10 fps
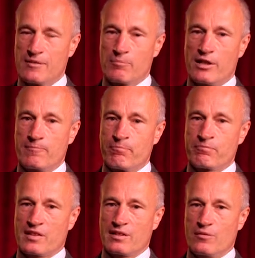But
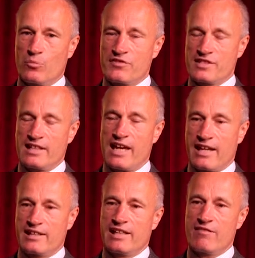once
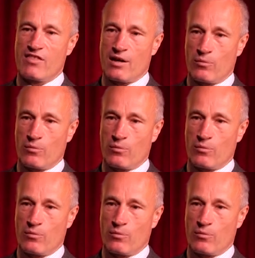again, if